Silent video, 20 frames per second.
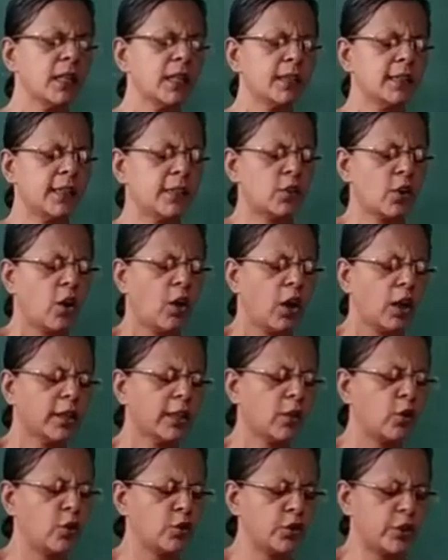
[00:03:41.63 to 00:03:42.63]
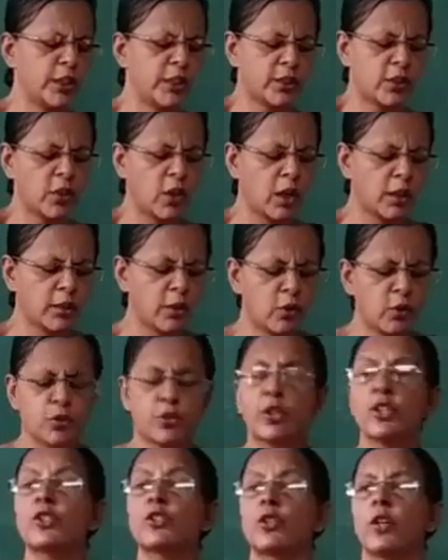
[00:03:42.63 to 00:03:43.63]
this all the questions. All the
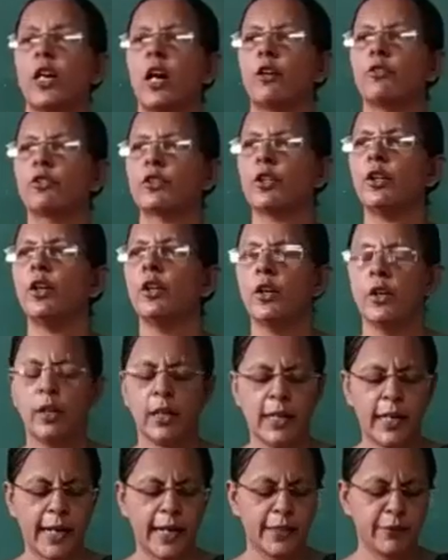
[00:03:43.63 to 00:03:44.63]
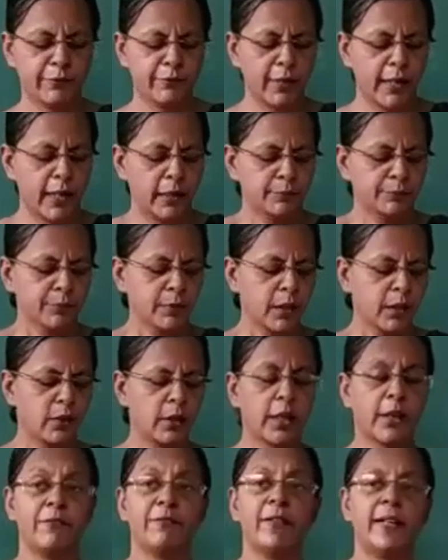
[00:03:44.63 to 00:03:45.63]
questions you have to learn well.
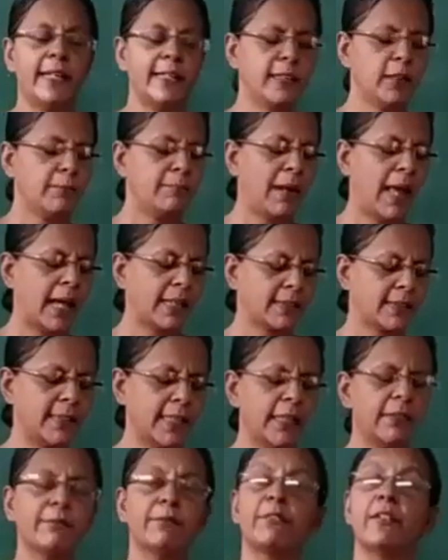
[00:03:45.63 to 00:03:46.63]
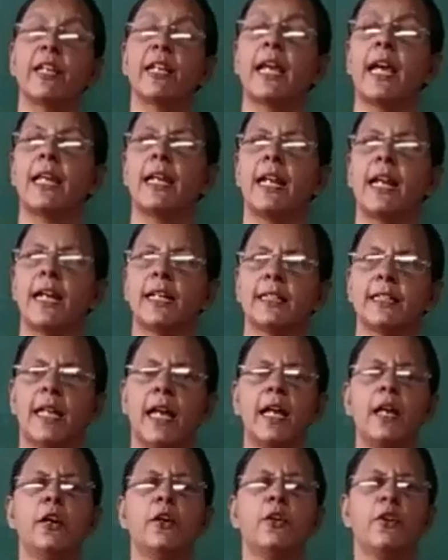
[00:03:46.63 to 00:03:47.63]
Okay. Filling the blanks. Then we can learn
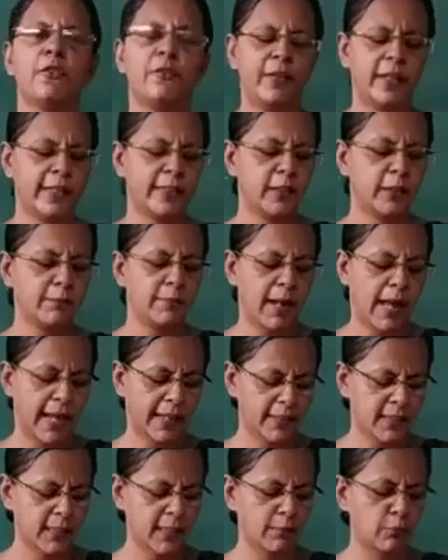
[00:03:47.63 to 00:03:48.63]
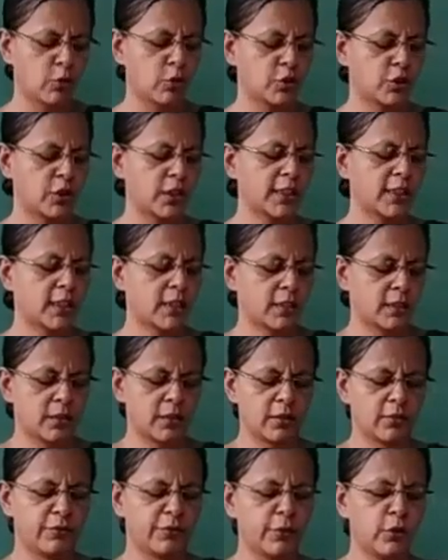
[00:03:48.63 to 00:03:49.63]
the filling the blanks. Some questions,
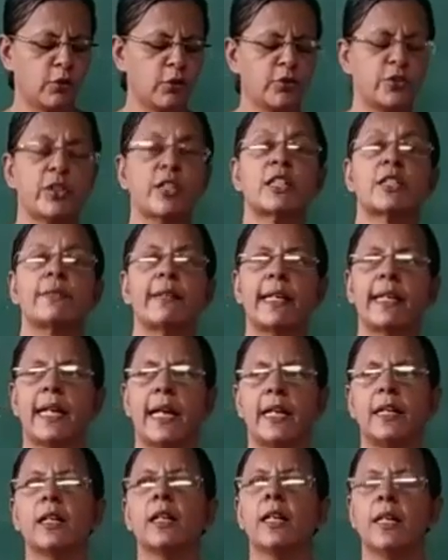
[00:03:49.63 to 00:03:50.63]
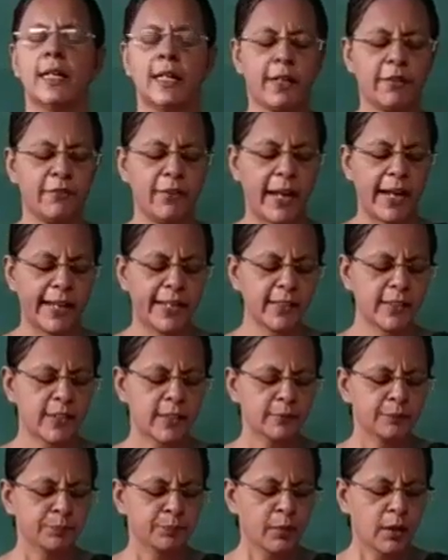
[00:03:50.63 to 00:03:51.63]
few questions we can revise.
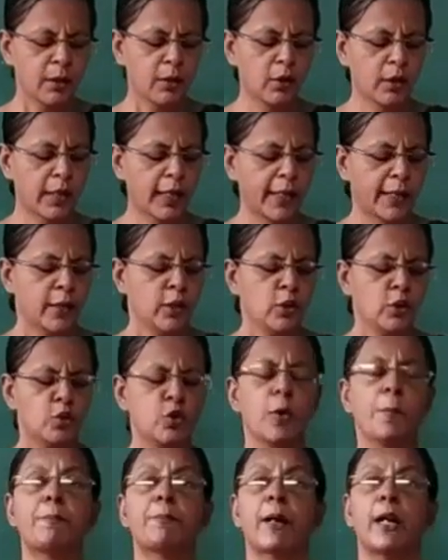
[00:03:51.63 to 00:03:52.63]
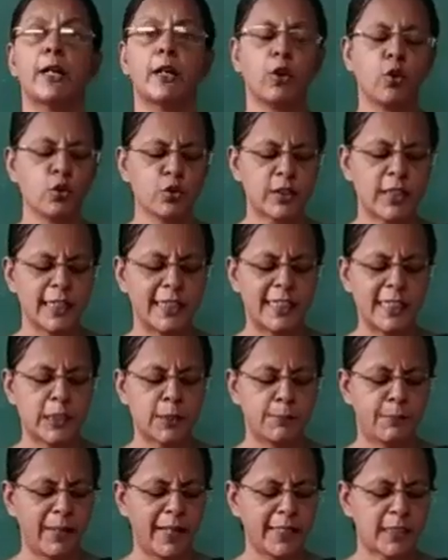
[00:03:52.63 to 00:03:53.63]
Okay. To produce a
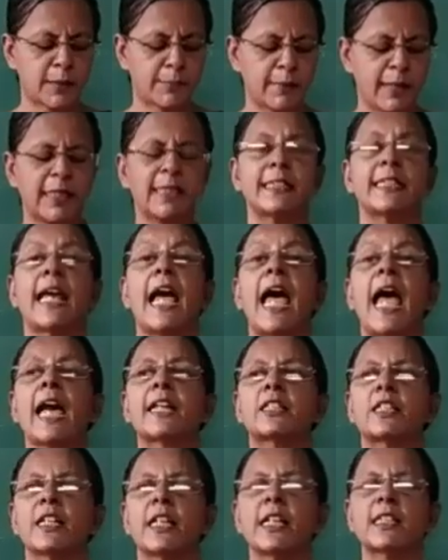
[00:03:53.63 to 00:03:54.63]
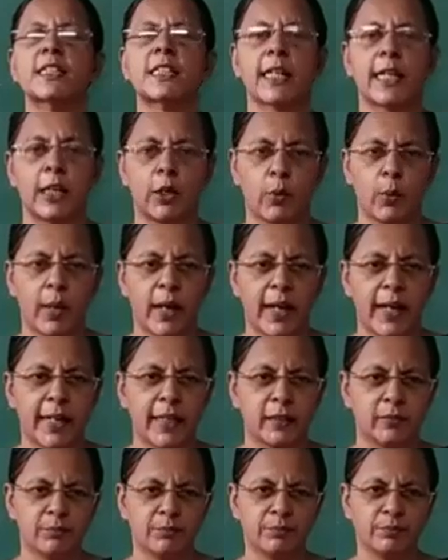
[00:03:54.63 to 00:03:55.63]
displacement, dash is
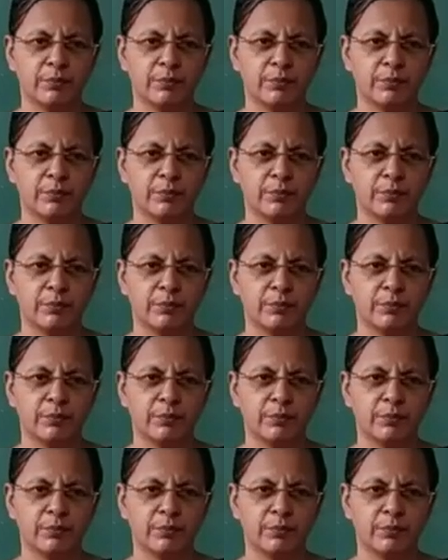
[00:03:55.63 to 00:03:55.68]
required.